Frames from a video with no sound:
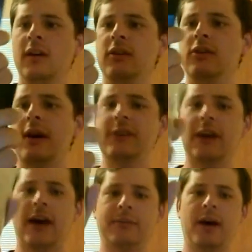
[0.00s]
You have an
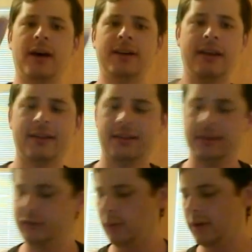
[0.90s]
iPod like
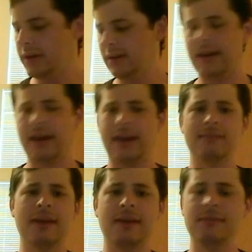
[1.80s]
this one,
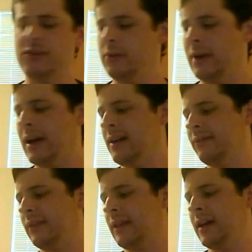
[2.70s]
and maybe you have,
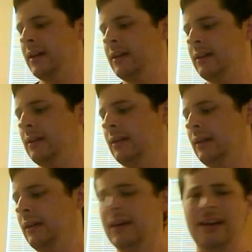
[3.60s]
like,
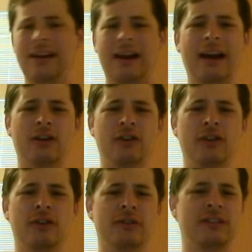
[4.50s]
I don't
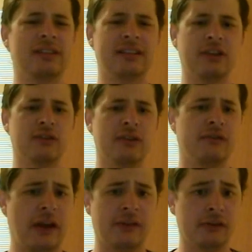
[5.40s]
know, 600,
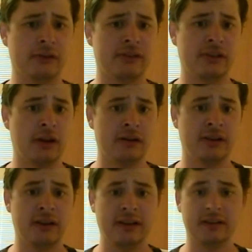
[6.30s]
500 songs
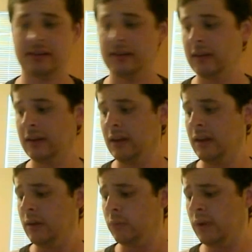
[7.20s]
on it.
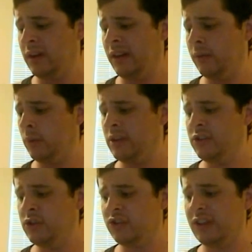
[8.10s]
Well, what
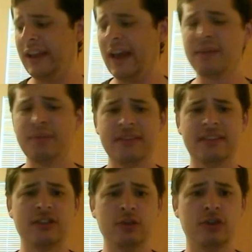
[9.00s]
usually happens
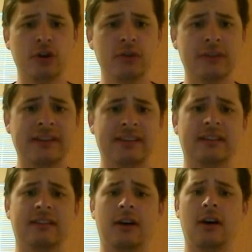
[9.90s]
is you don't
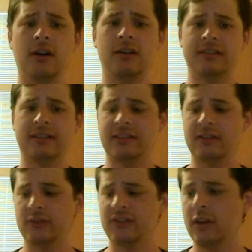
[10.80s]
listen to all
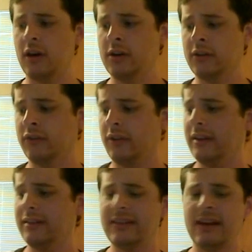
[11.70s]
600 songs.
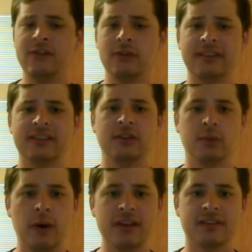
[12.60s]
Instead, you listen to
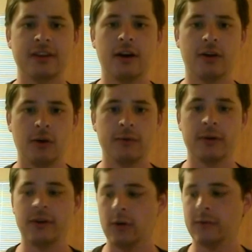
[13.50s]
one song over
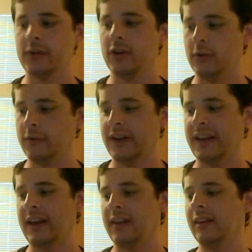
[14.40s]
and over and over again,